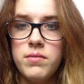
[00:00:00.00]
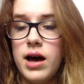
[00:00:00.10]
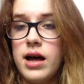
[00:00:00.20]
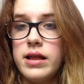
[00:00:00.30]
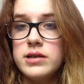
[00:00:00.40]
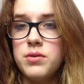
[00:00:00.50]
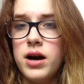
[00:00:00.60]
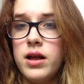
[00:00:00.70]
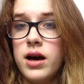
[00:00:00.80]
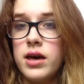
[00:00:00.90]
And that's
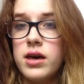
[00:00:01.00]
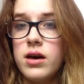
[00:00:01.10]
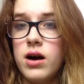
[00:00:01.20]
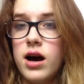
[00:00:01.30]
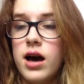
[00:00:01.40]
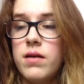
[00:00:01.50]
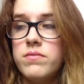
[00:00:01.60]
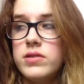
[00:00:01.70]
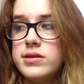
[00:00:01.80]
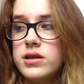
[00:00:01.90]
why I like,
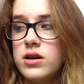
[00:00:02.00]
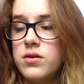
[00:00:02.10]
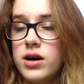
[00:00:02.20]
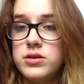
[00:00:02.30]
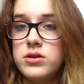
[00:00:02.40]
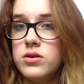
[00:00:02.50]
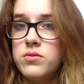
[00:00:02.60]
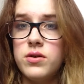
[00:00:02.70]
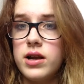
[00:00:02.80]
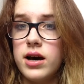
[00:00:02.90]
so I do
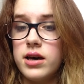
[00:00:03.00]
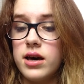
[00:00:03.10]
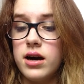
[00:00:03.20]
not like it.